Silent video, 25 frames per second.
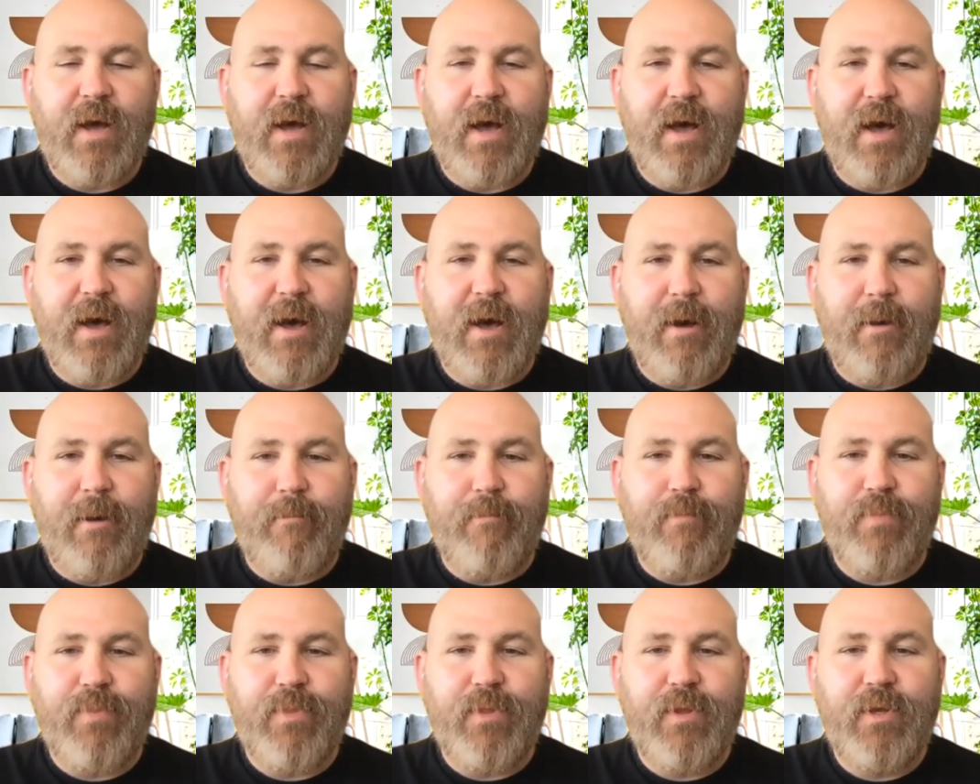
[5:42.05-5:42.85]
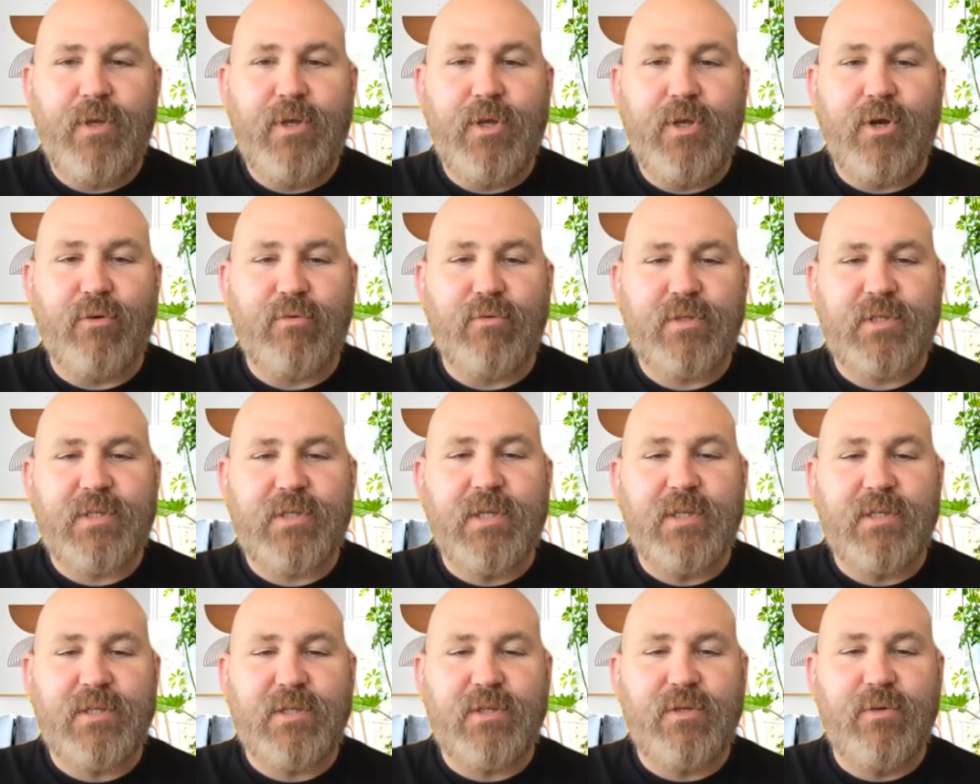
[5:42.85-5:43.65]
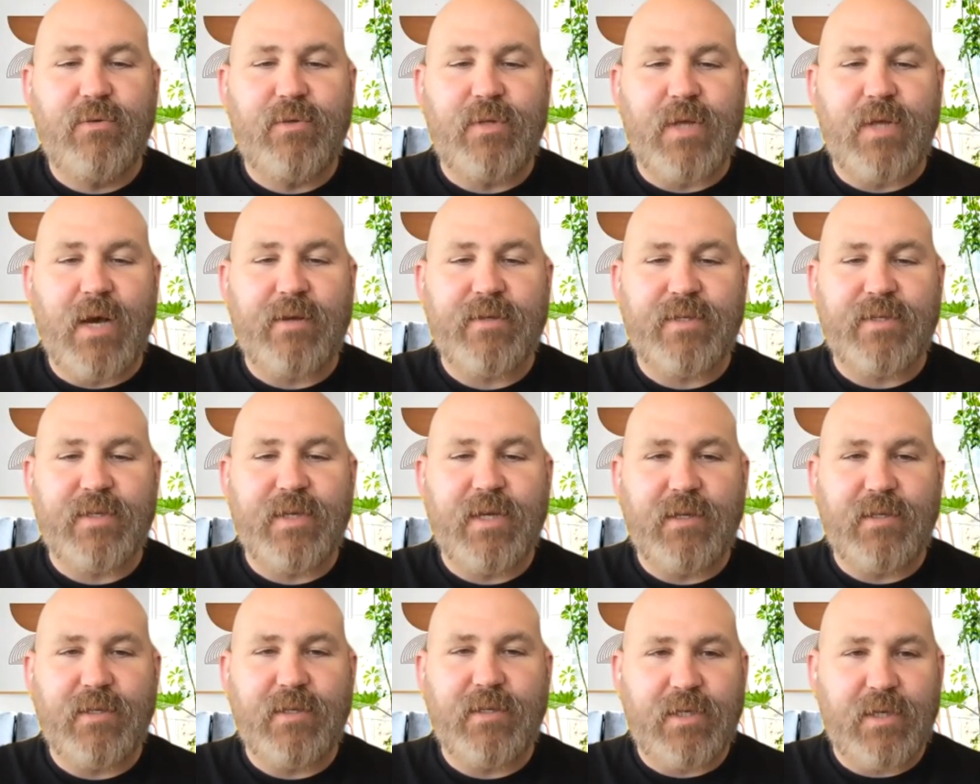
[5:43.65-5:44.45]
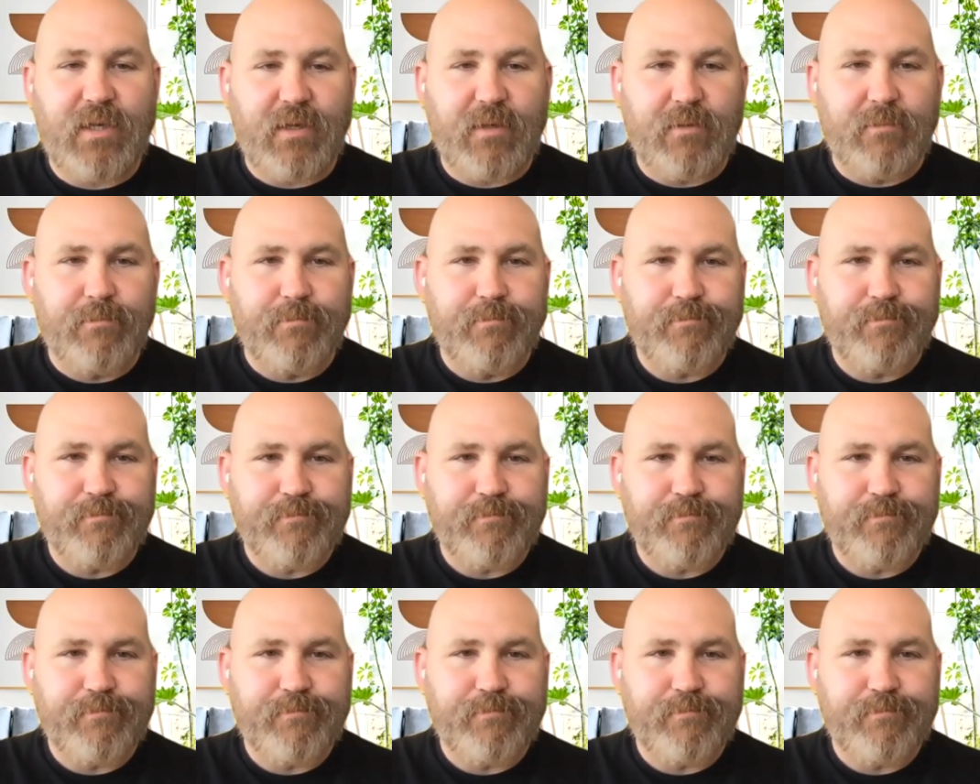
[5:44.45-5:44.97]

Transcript: um, you know, since 2018.